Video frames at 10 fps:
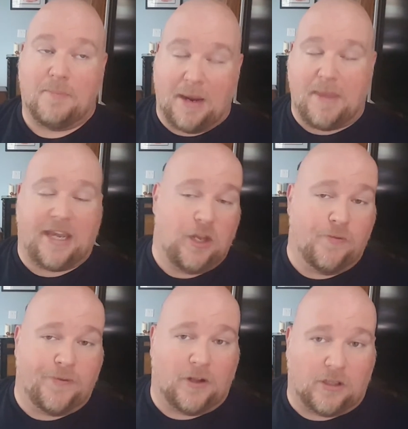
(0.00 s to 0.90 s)
Might make
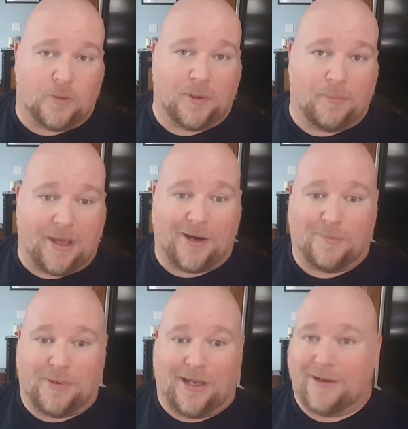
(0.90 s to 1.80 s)
you feel a little bit
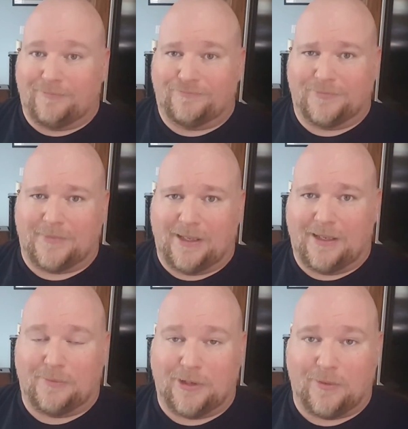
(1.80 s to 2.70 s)
better, but
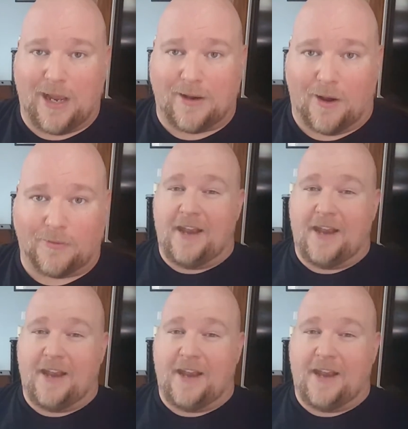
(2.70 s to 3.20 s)
um, what do I know?